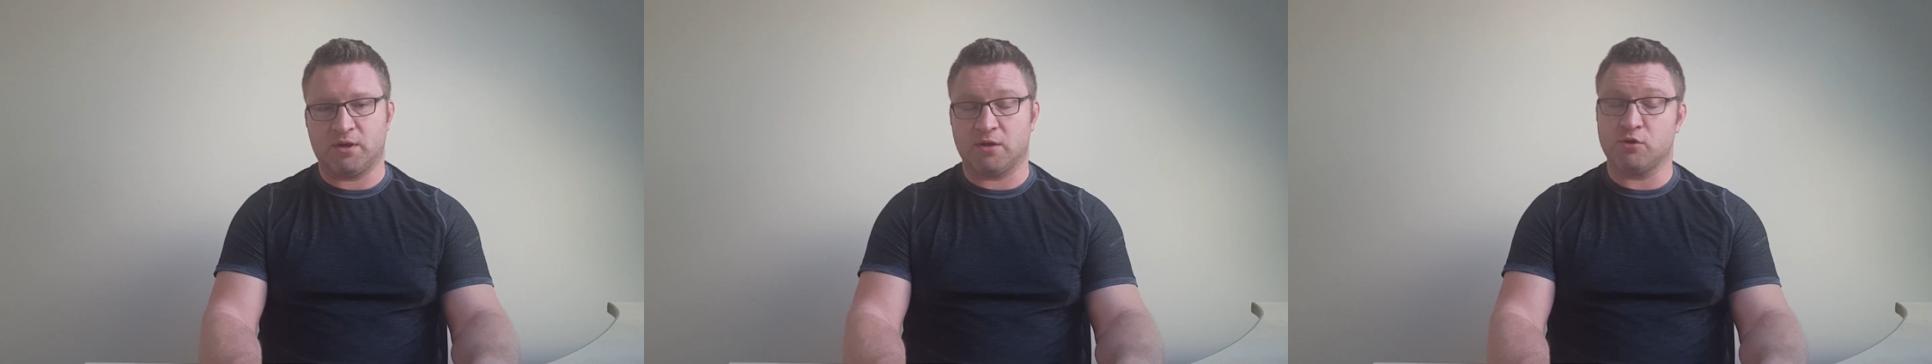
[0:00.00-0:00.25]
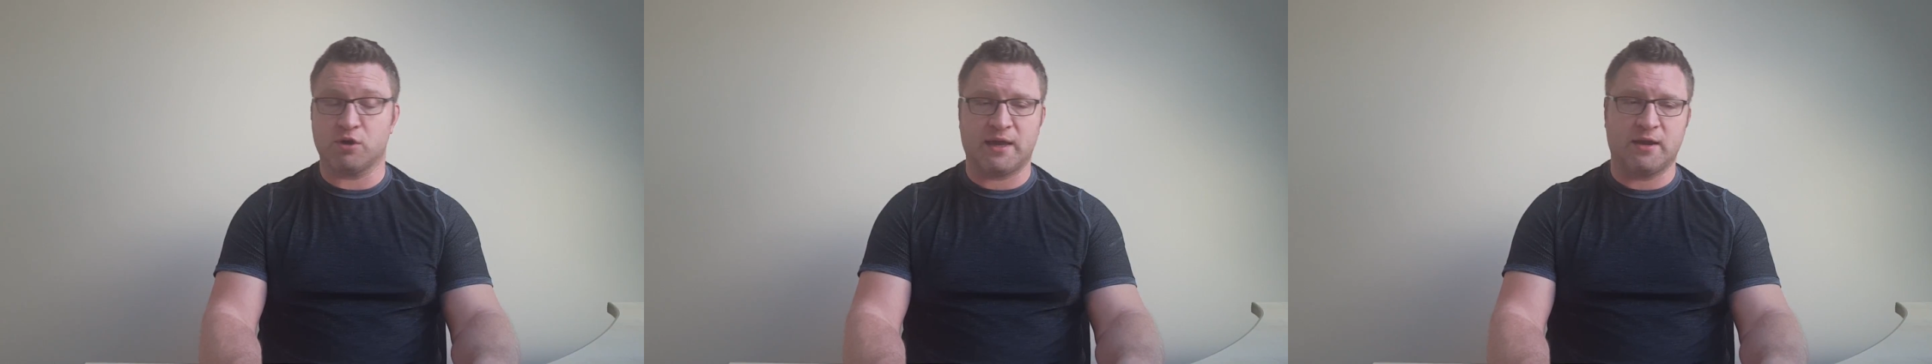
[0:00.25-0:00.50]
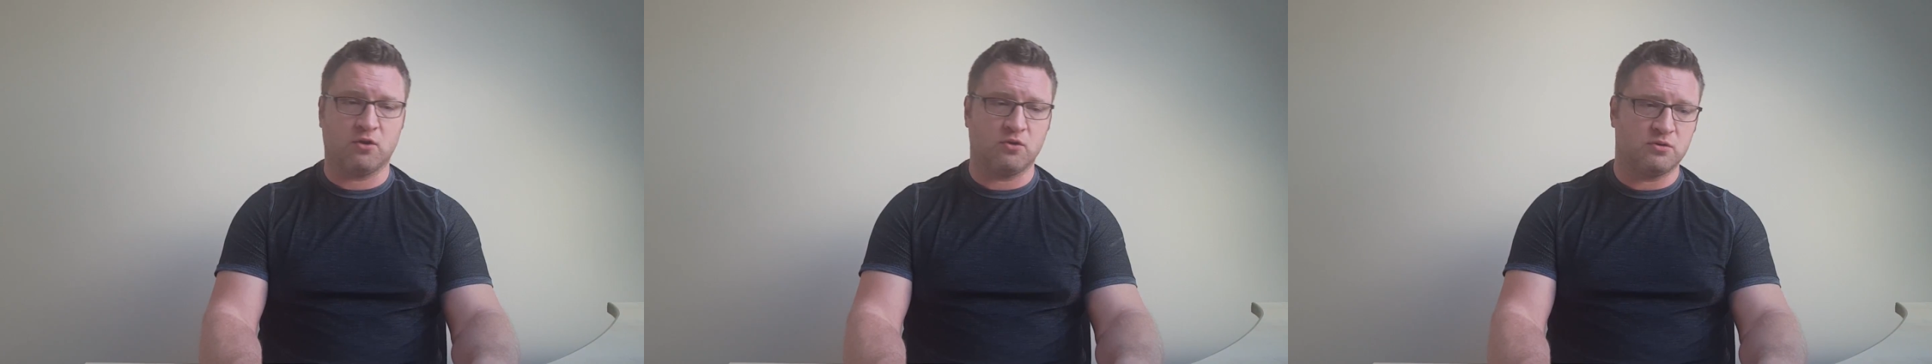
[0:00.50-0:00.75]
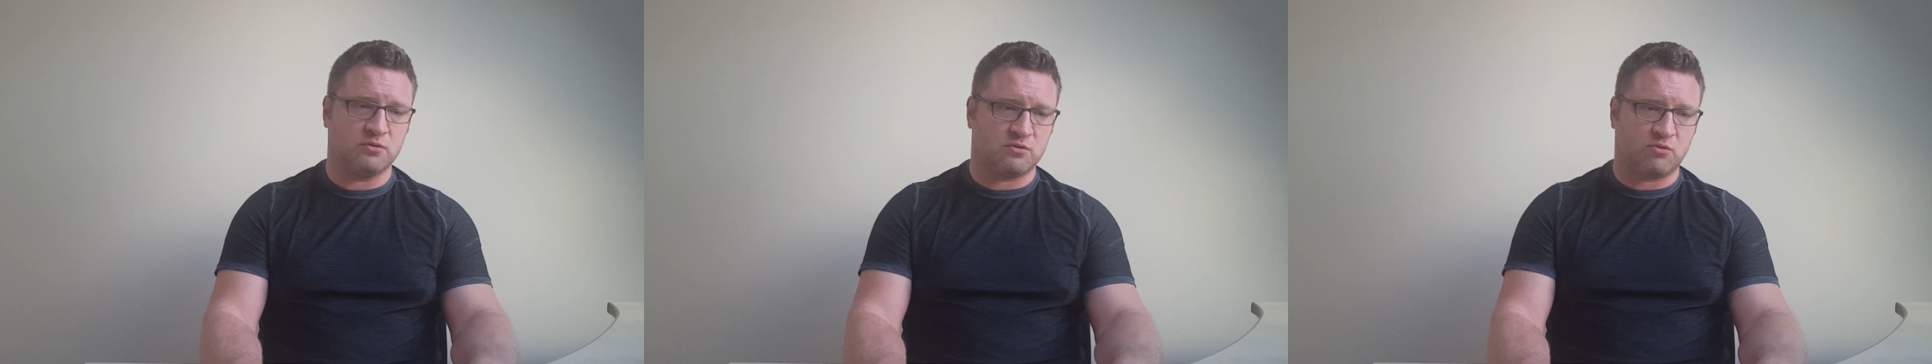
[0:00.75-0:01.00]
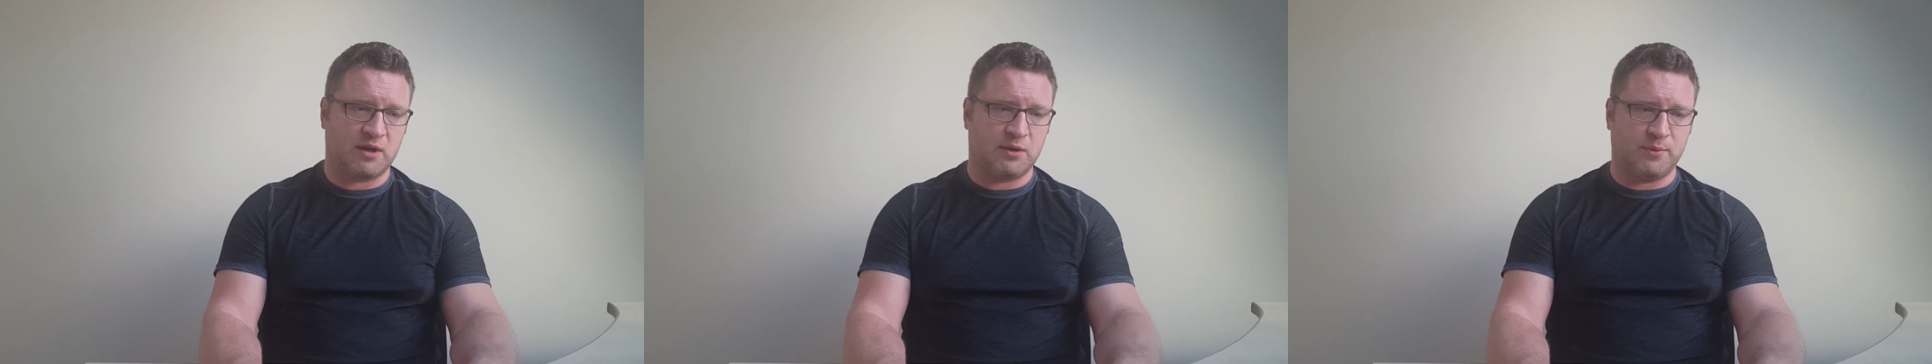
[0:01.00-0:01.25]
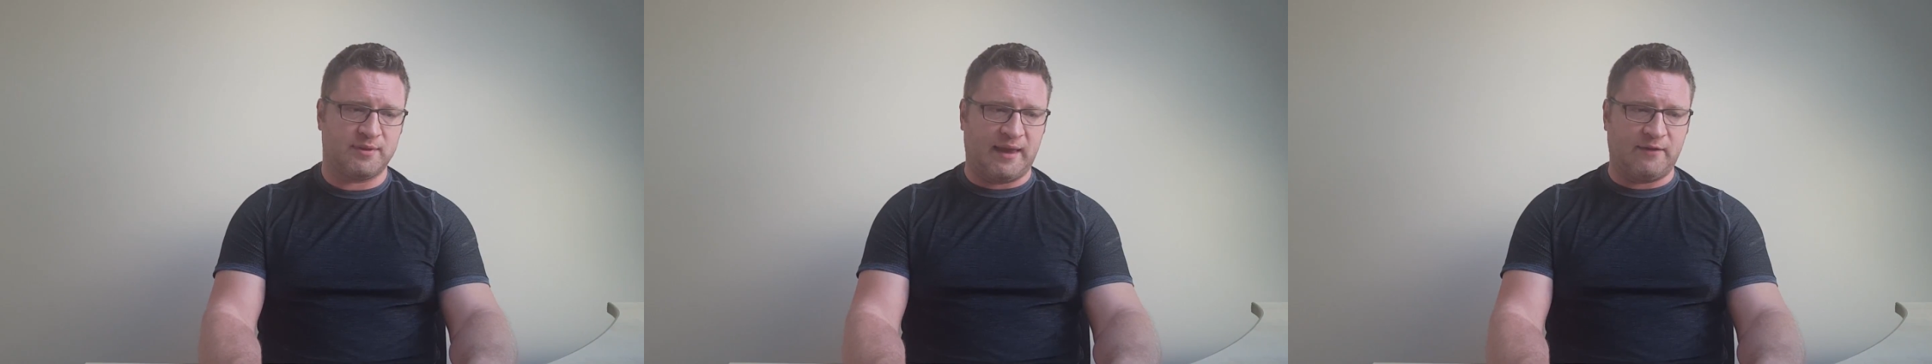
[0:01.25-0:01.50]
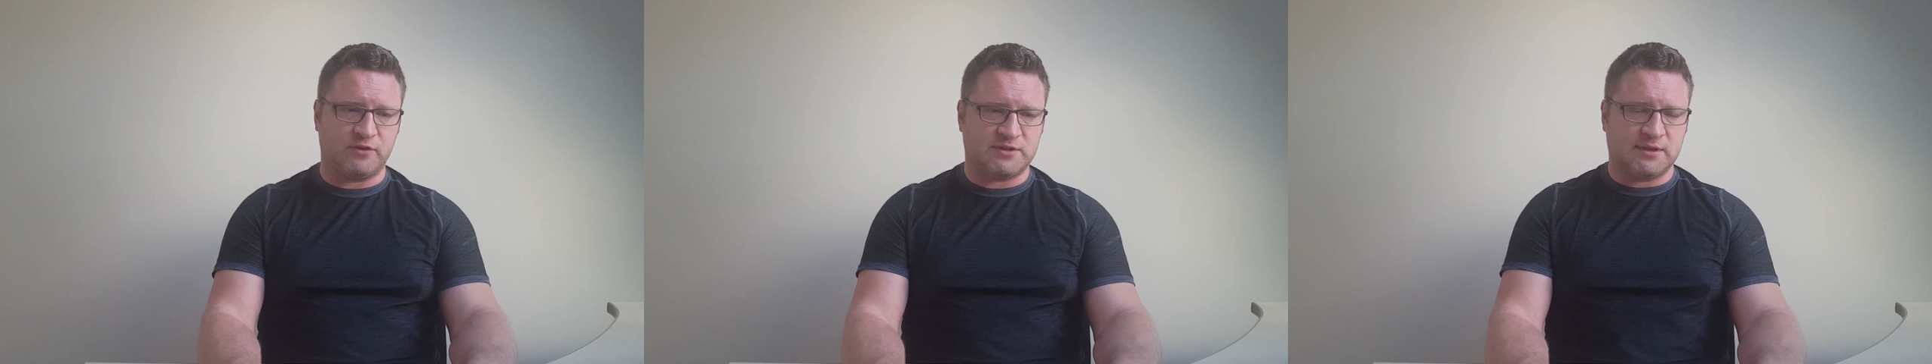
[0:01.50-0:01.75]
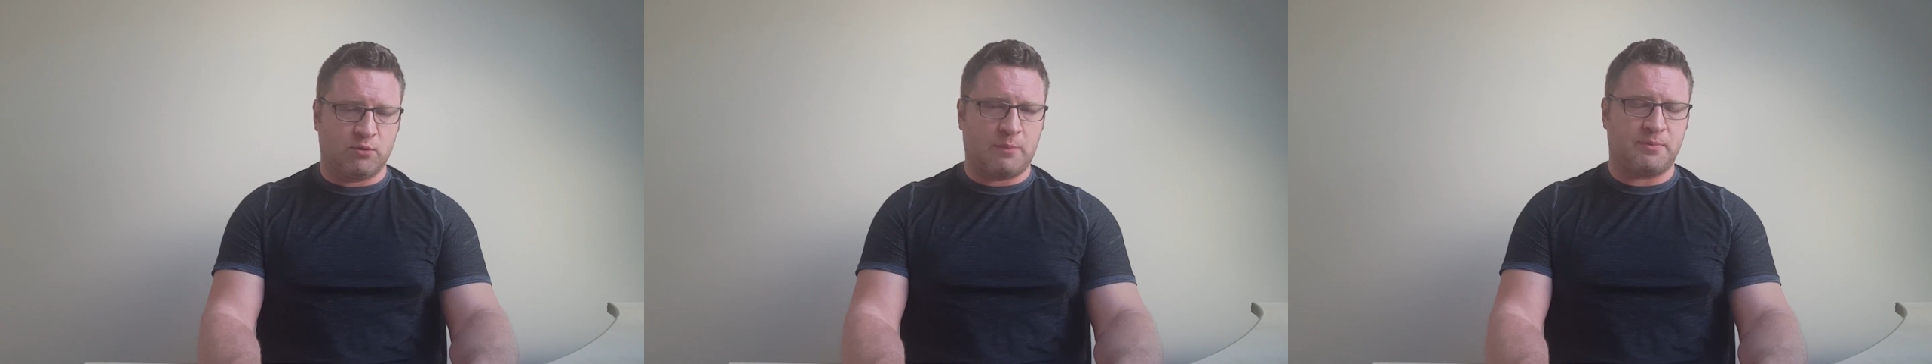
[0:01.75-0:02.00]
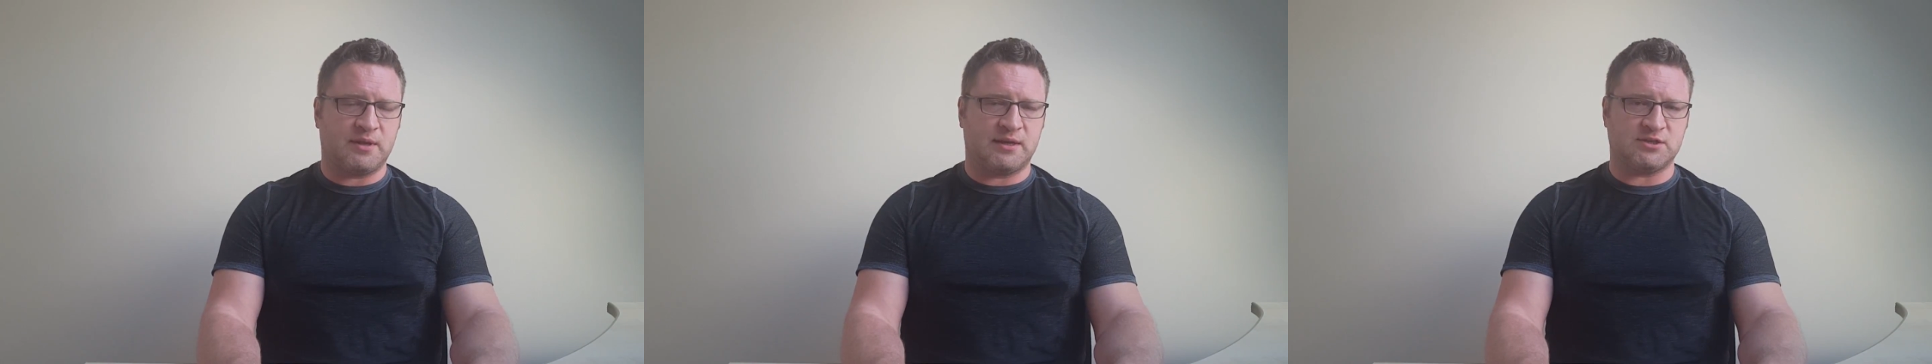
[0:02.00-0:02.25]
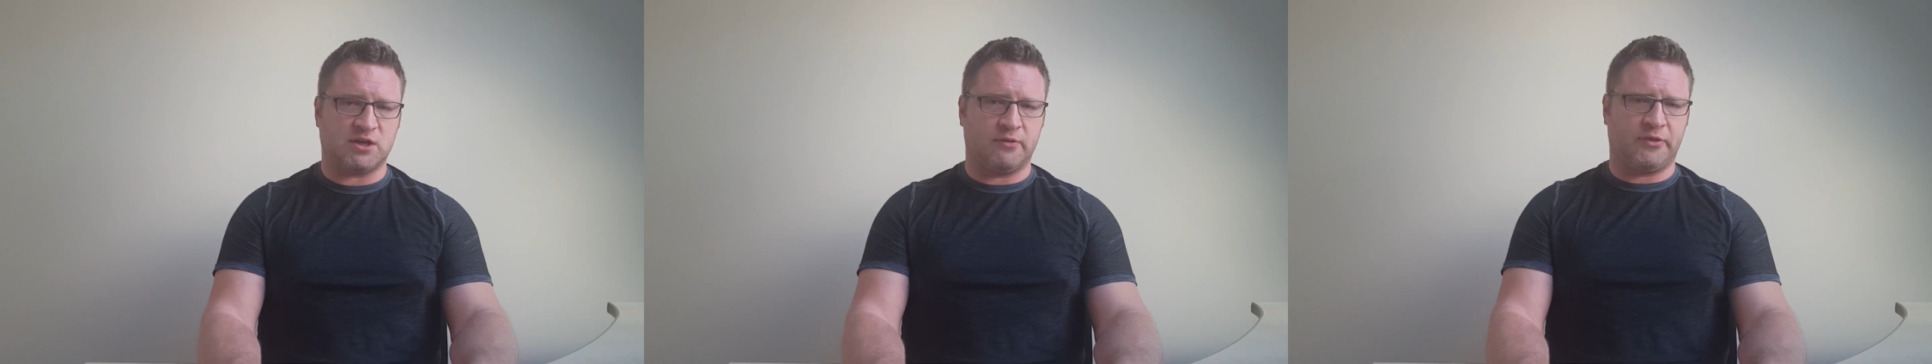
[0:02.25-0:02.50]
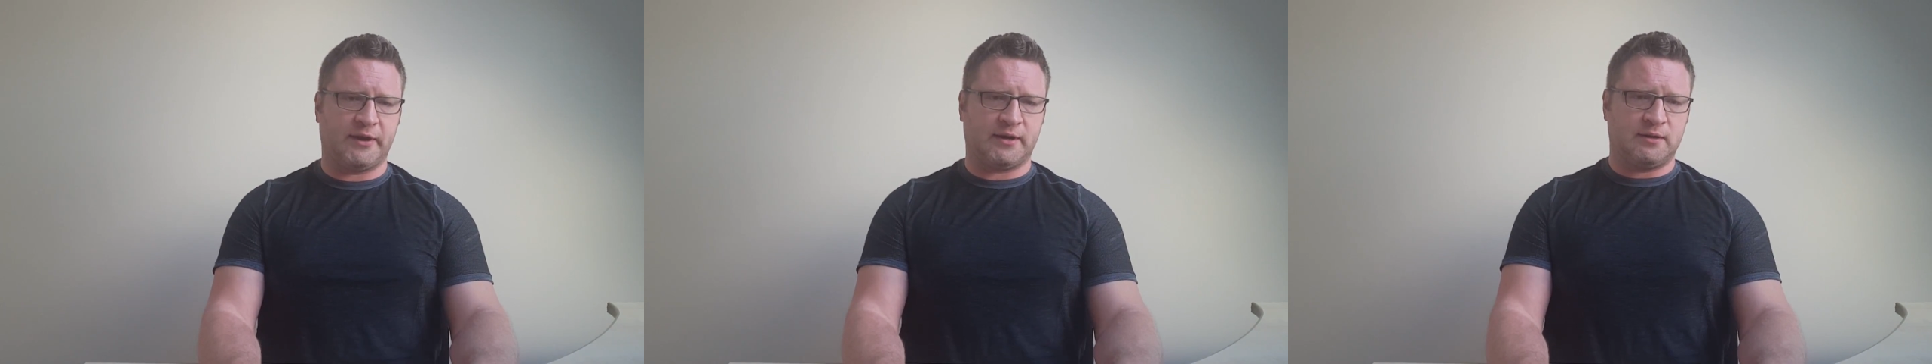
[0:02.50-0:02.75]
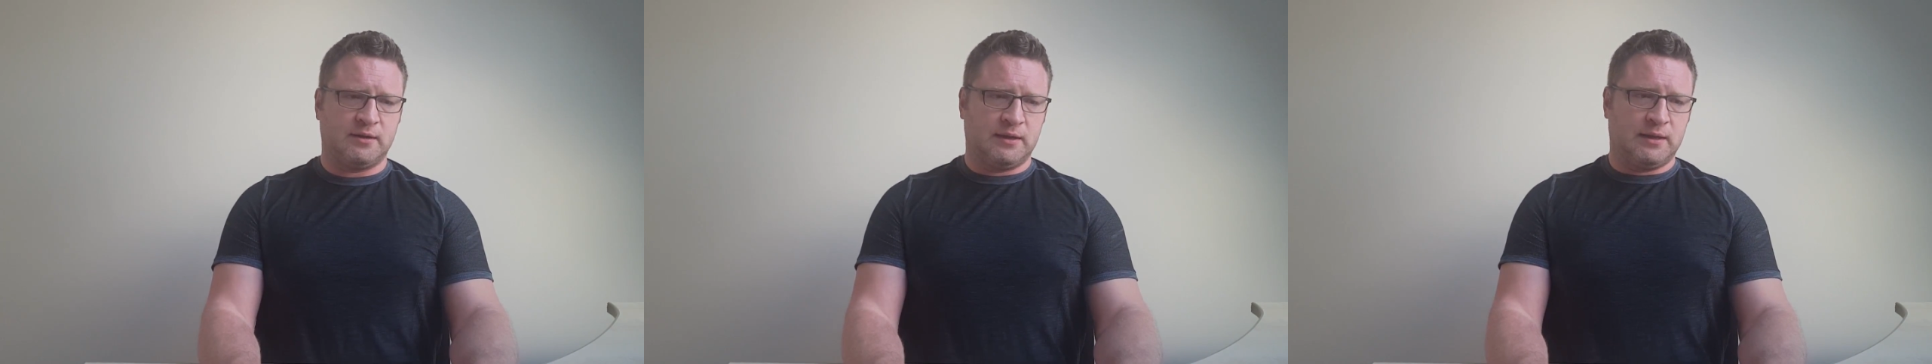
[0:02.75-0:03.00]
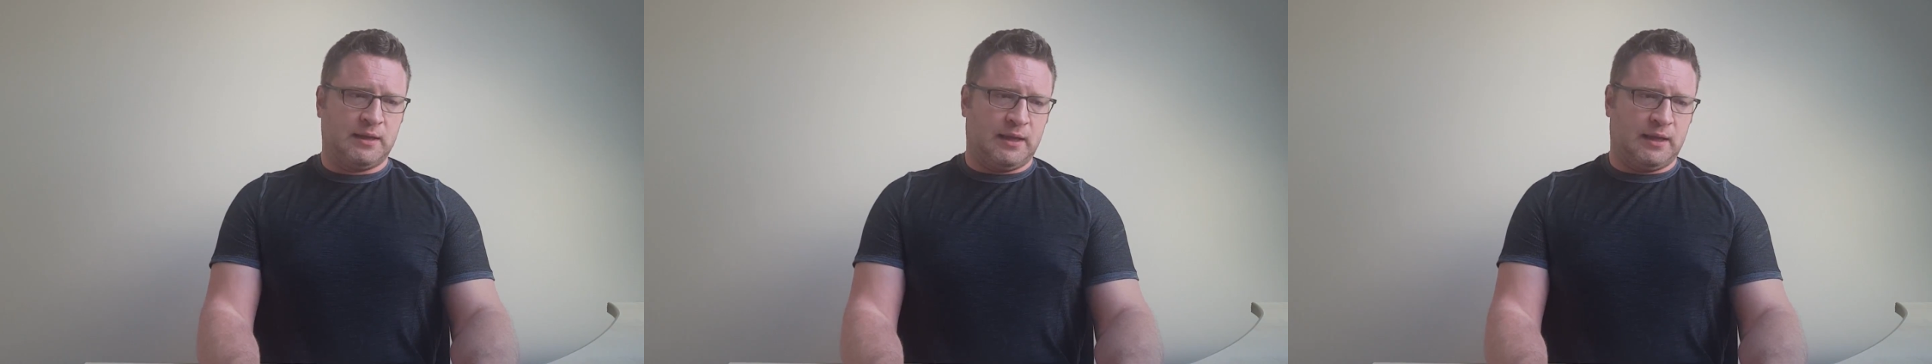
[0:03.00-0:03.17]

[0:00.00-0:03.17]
Now, you cannot train with every single weapon that is out there.